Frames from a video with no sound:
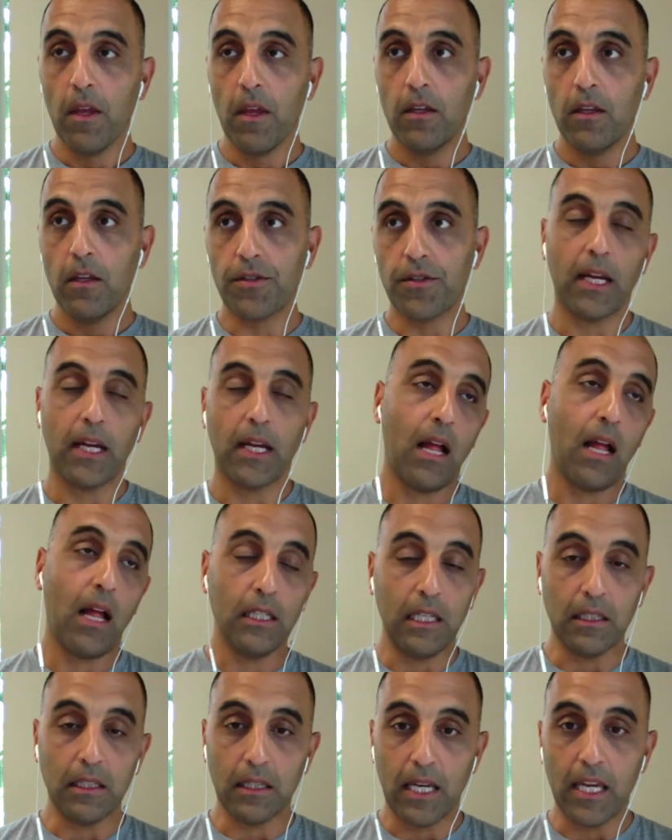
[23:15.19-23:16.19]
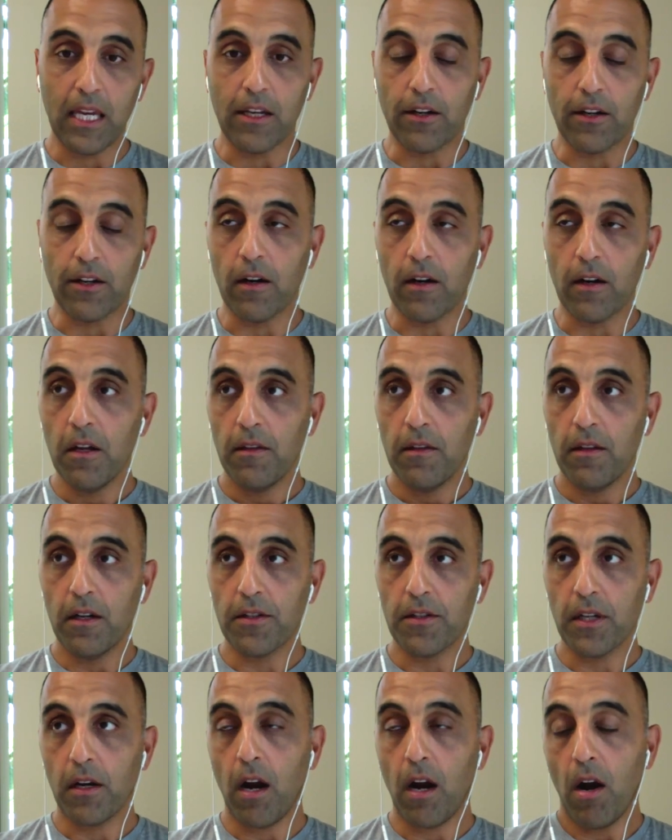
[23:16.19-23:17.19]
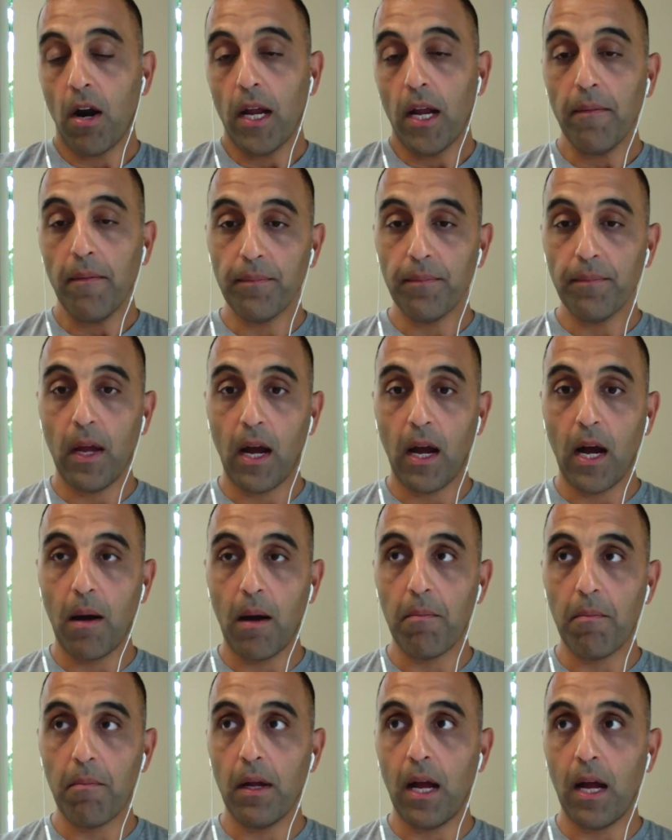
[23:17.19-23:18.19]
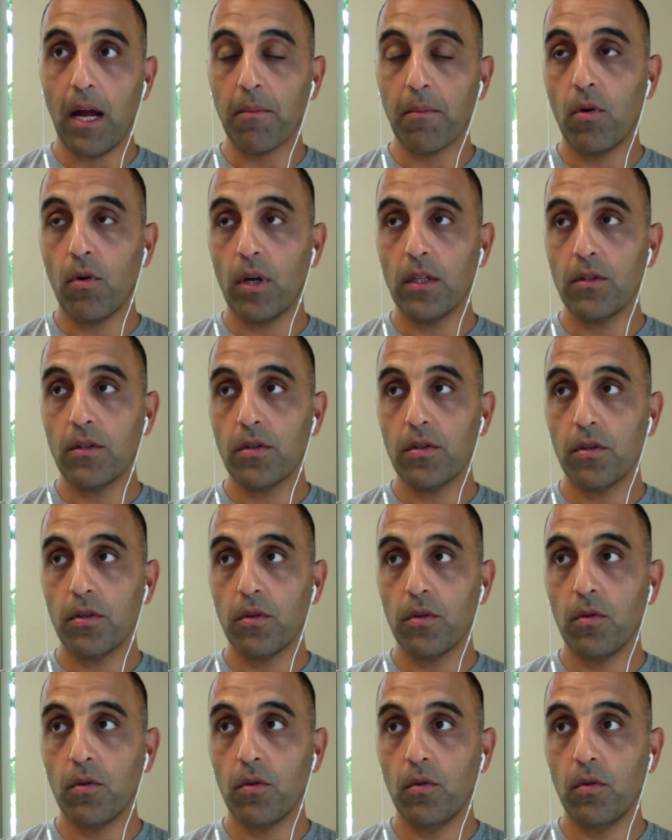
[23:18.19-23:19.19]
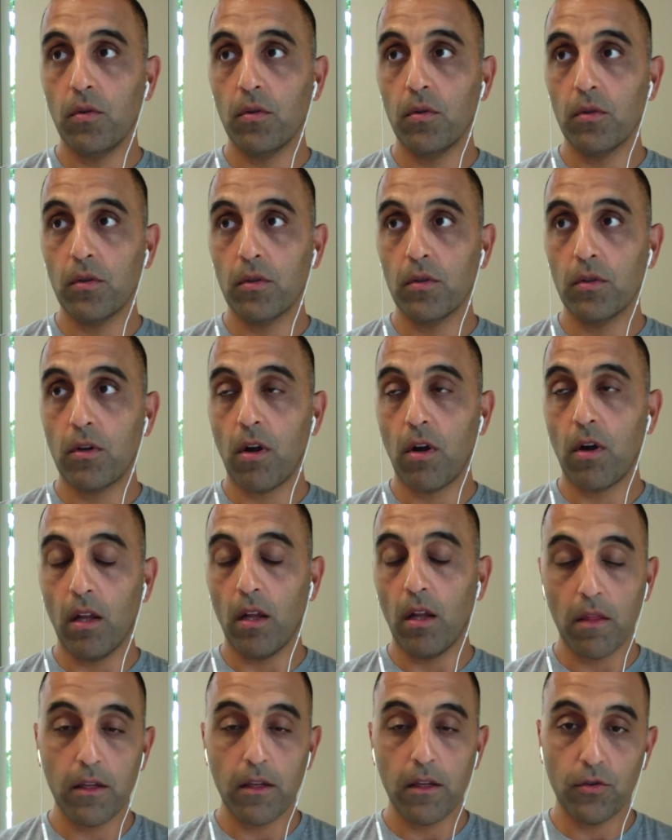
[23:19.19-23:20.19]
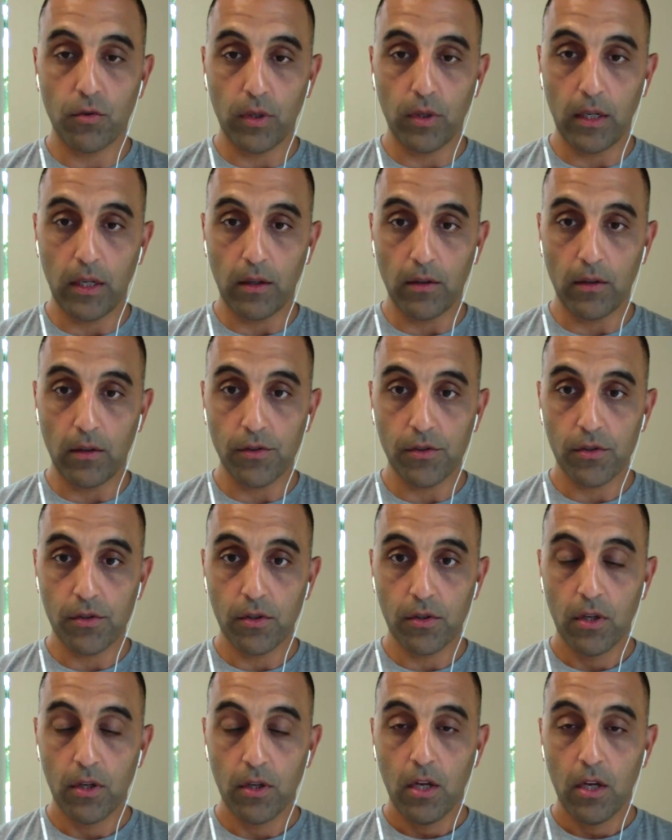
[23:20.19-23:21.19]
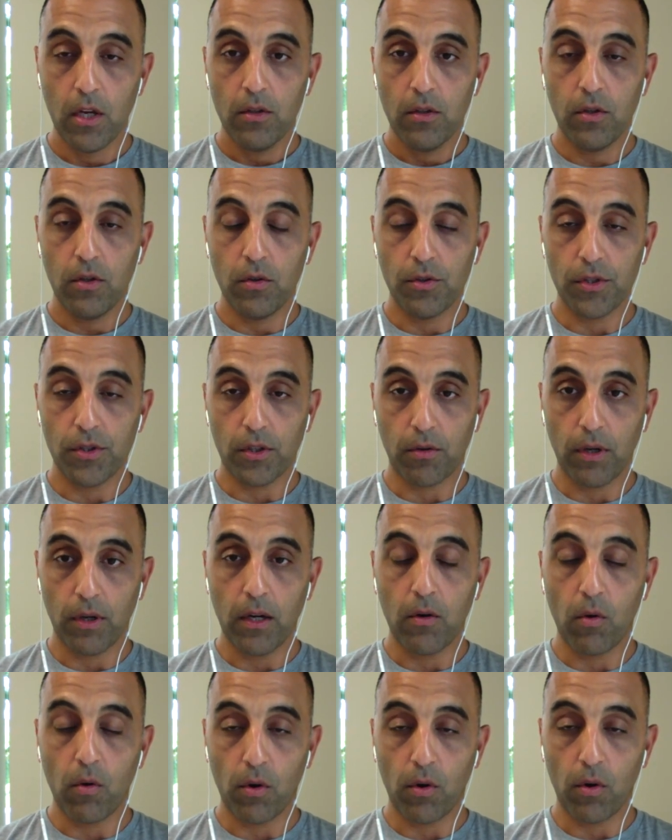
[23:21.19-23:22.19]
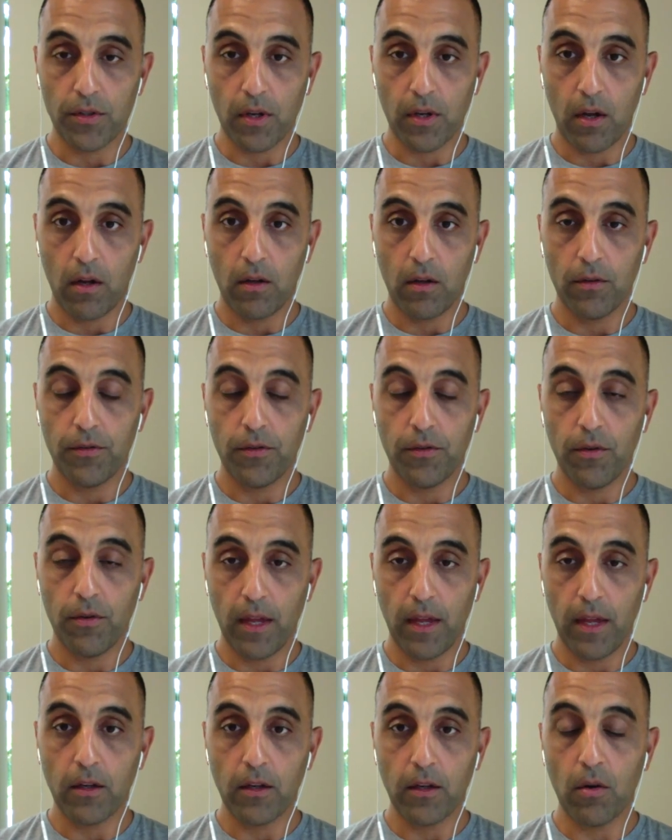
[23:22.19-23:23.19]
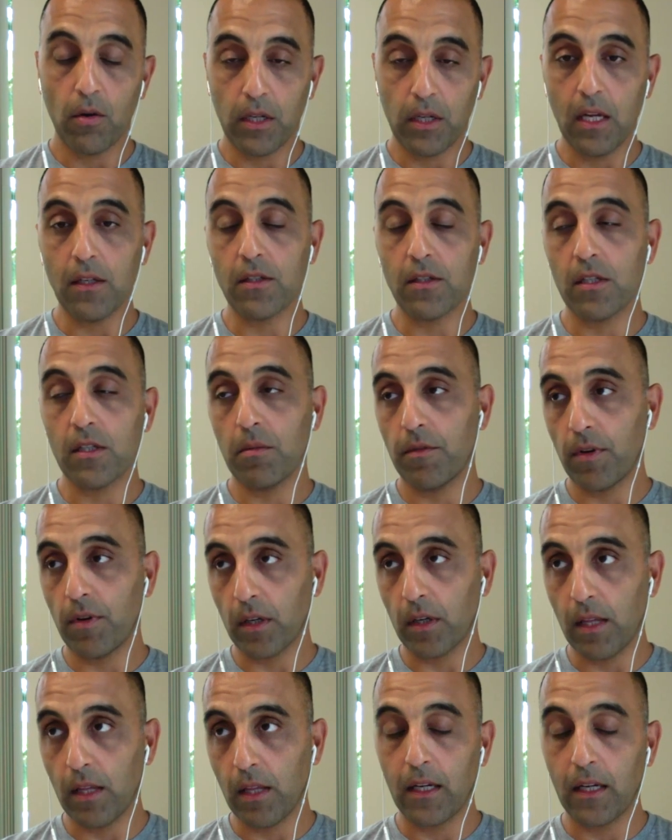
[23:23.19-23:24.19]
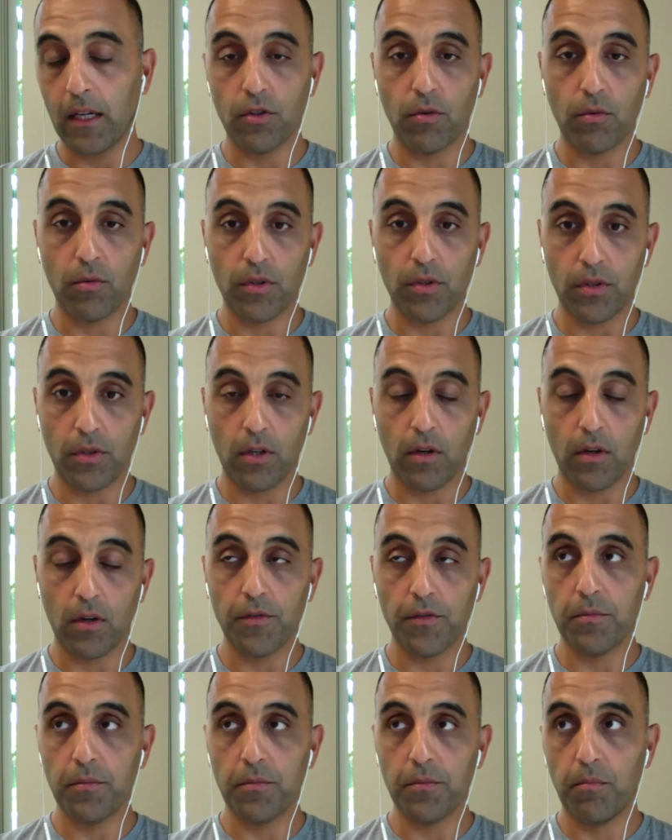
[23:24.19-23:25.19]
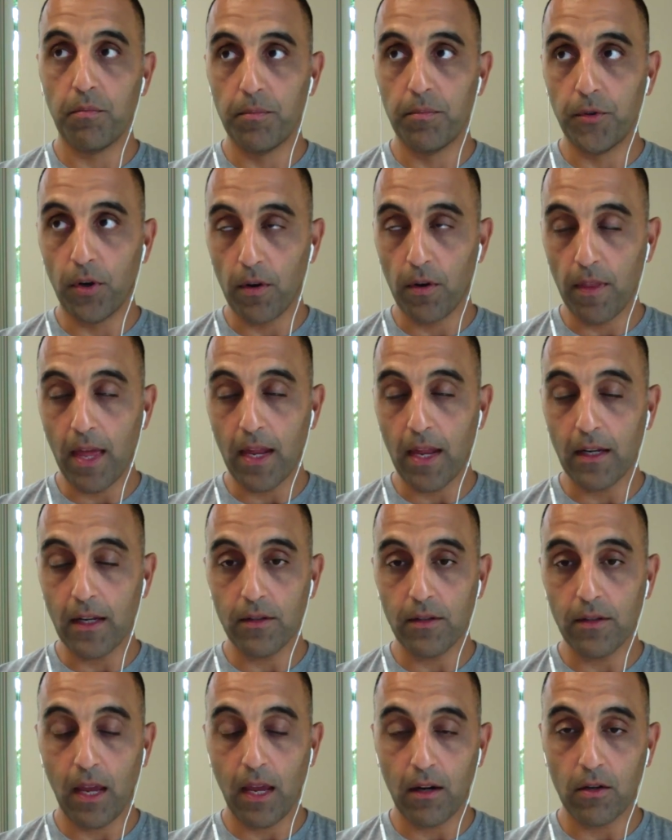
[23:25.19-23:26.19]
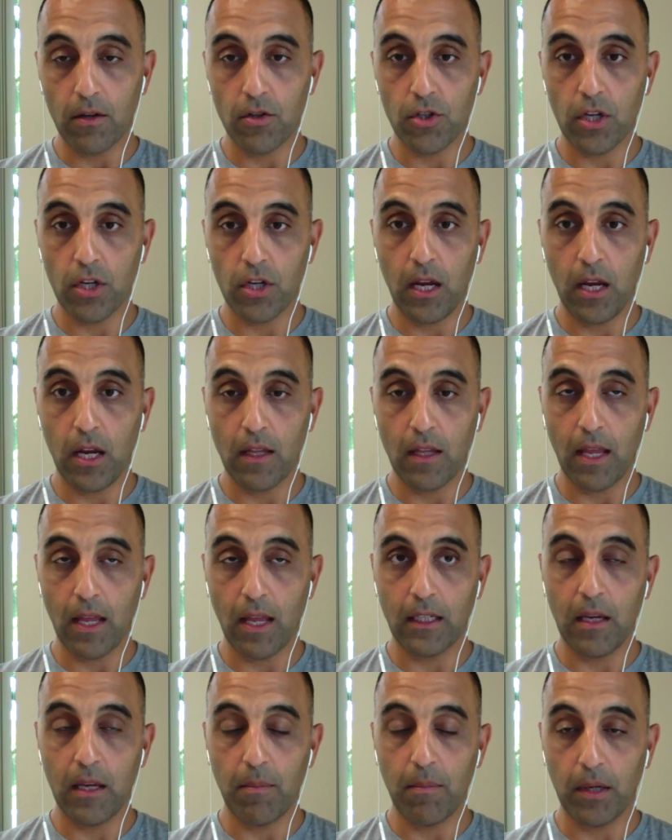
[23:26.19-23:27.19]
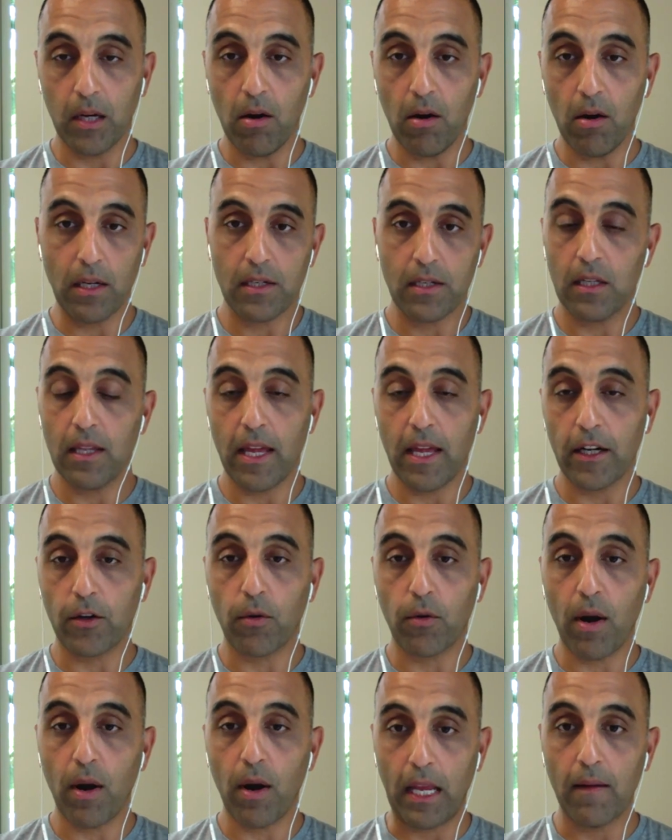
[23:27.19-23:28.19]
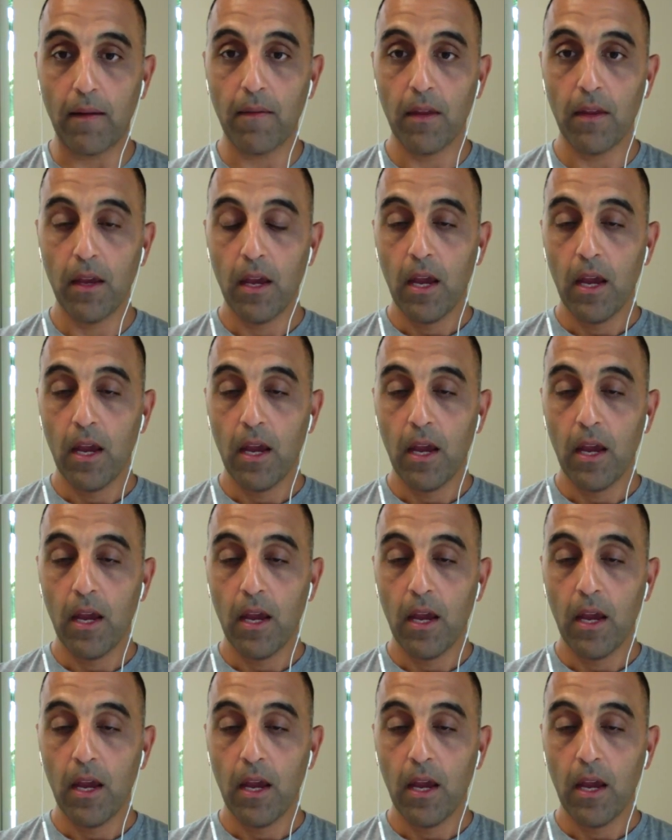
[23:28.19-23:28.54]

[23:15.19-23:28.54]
It's like, I'll eat later. Then it's like, all right, I'm going to call on the adrenals to secrete cortisol, to then go get some of our glycogen reserves, turn that into energy, and like keep it going. It's like a line of credit.